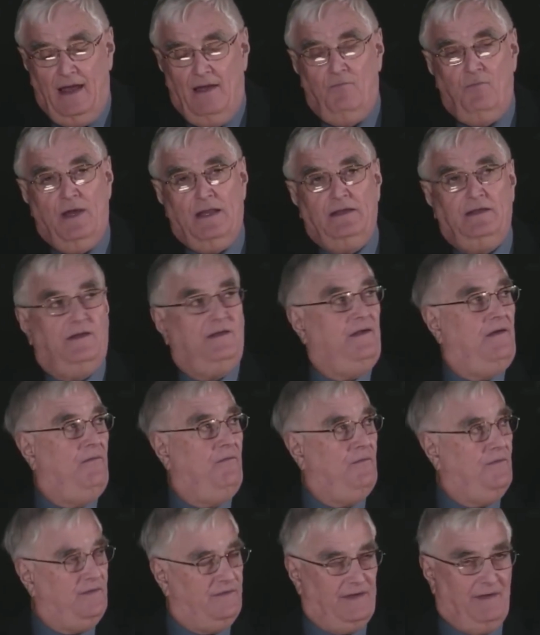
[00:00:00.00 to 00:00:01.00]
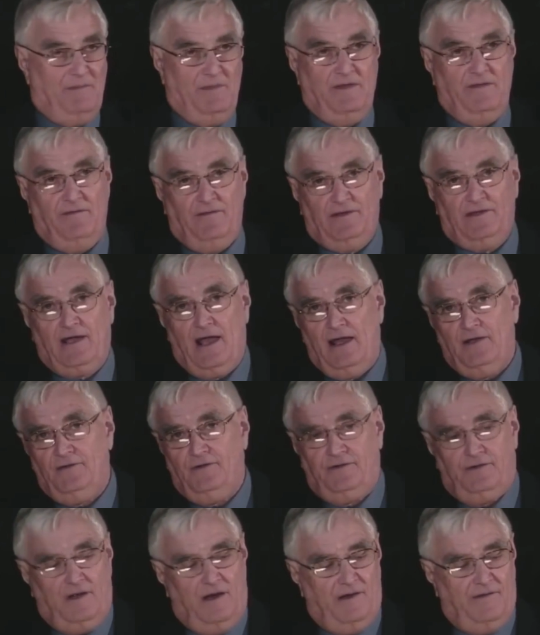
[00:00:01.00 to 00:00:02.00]
When some of these
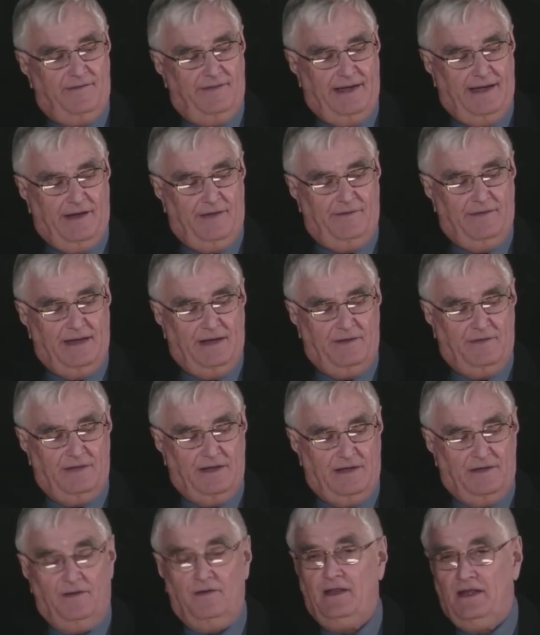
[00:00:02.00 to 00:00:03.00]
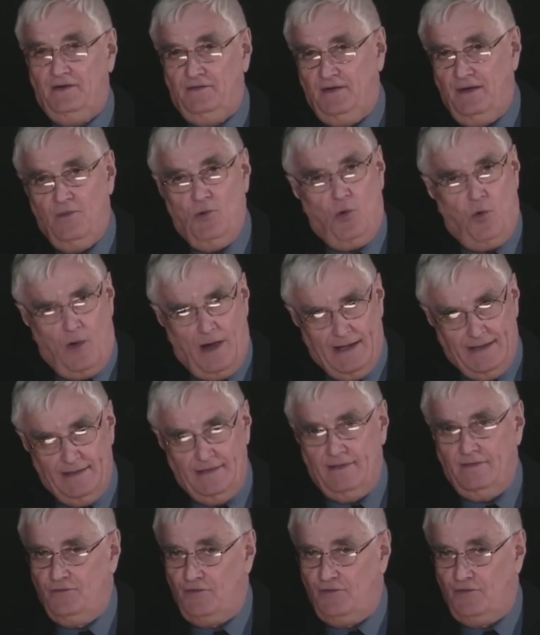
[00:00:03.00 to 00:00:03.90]
cuts are there, they seem quite